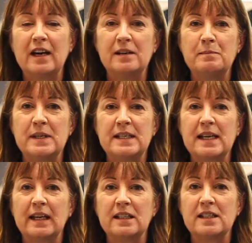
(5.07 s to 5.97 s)
I'm Miss
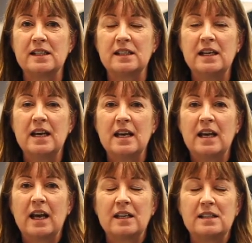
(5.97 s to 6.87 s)
Atkinson
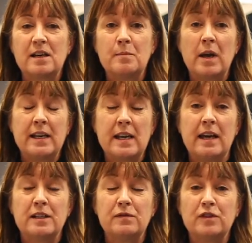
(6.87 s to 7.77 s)
and I'm
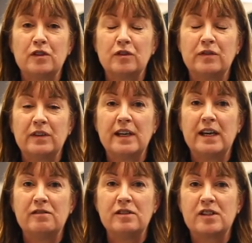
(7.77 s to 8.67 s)
Head of Photography
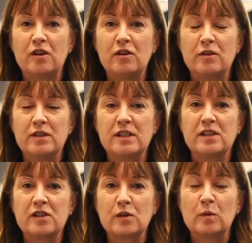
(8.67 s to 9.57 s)
here at Stoke Newington
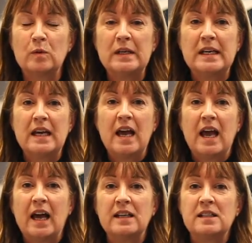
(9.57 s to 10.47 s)
School,
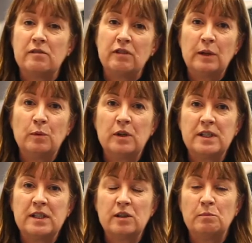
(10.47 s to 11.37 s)
and I really
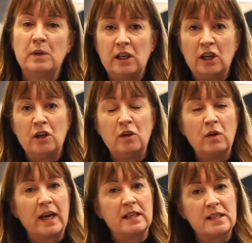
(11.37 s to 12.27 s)
wanted to meet you
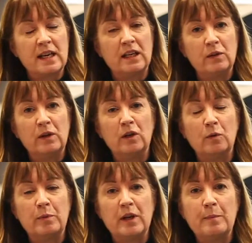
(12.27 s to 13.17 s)
and tell you a
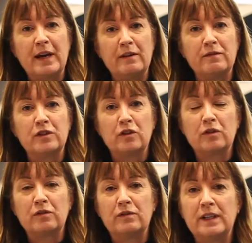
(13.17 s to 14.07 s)
little bit about
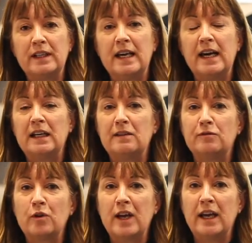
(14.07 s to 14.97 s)
photography
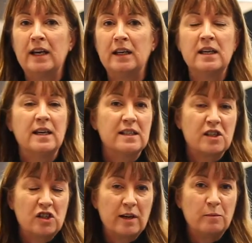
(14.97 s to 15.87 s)
A-Level here. It's
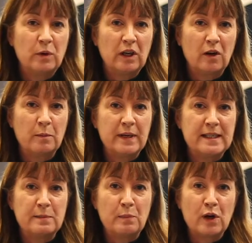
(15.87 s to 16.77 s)
a shame we can't
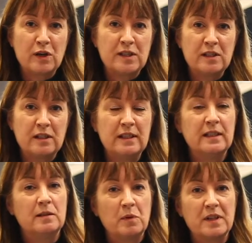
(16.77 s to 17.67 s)
meet in person,
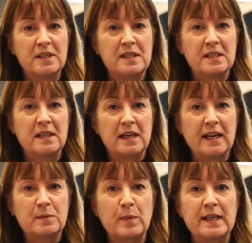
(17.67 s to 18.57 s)
but this is the
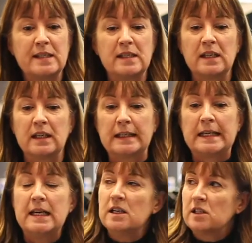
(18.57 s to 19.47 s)
next best thing.
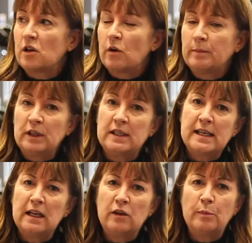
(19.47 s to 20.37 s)
So I'm going to
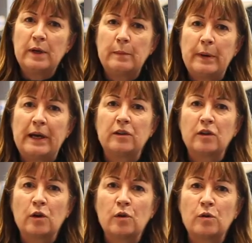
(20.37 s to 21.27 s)
tell you a bit about
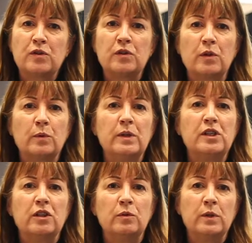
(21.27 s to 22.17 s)
the course that we
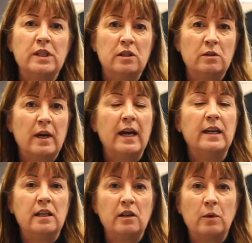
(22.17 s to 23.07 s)
do. We do
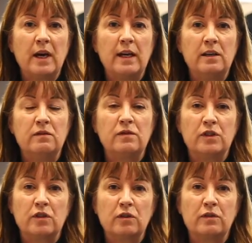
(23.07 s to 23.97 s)
AQA
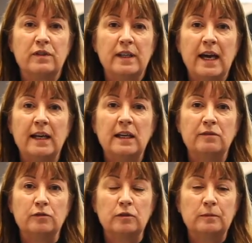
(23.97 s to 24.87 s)
Photography
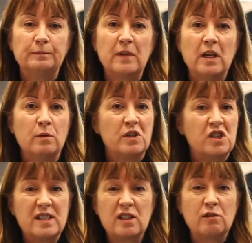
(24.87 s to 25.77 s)
A-Level,
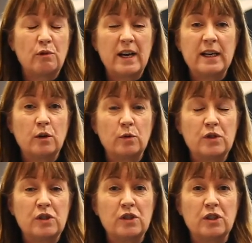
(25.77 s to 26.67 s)
which is a great
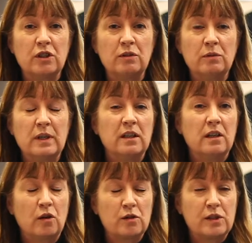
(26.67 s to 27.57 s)
course to do.
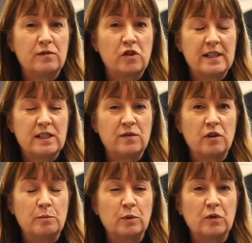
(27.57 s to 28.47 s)
Lots of
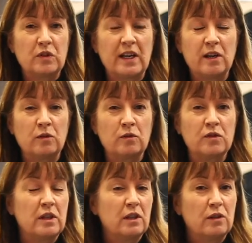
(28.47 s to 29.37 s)
transferable
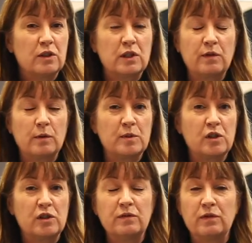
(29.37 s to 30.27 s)
skills, lots of
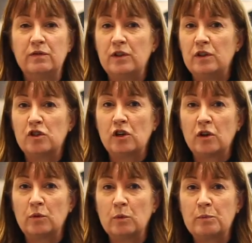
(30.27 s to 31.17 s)
option for future
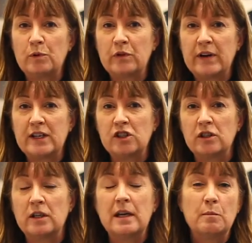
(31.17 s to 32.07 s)
onward
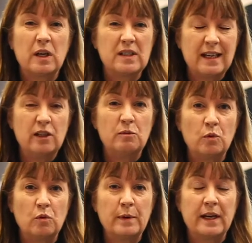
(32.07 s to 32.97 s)
progression, but I'll tell you
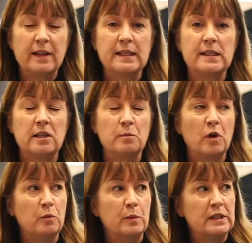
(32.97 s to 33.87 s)
more about that in a
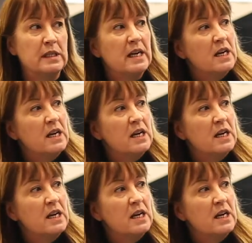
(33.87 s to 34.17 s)
moment.